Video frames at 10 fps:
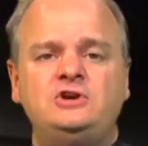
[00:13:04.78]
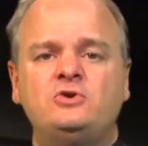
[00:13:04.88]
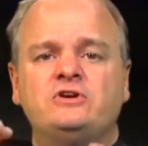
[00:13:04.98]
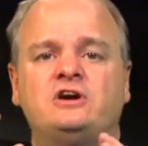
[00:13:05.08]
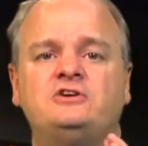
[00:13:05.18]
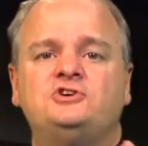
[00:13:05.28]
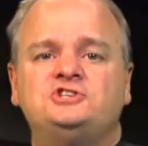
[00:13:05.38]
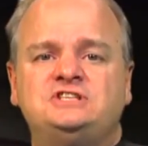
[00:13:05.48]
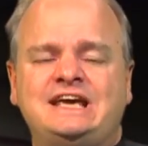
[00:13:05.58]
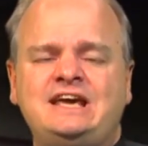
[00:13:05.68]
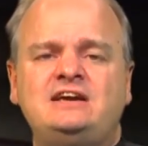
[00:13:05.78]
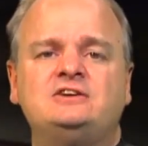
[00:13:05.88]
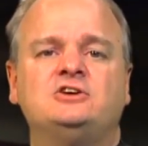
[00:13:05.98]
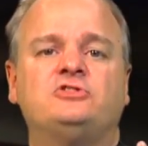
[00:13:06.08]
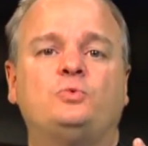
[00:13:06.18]
don't
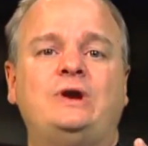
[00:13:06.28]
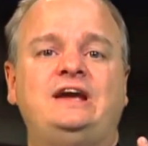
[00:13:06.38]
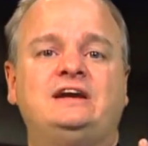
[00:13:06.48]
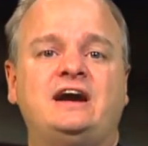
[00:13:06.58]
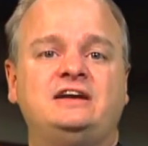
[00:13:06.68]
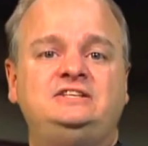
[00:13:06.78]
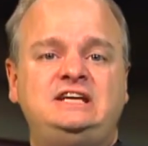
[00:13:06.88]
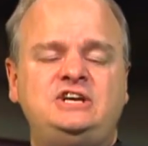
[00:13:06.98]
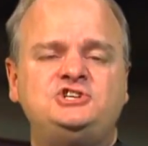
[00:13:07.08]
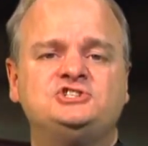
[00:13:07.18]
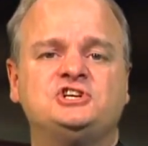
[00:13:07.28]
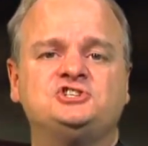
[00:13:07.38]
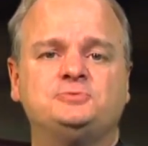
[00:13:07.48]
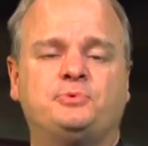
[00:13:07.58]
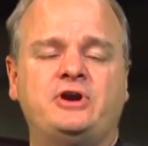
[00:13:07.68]
understand the way God teaches us
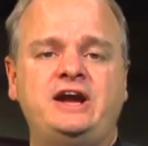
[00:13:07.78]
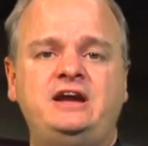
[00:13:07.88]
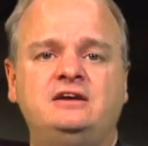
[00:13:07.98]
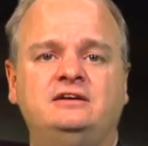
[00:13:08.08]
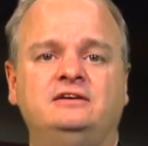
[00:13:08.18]
to pray,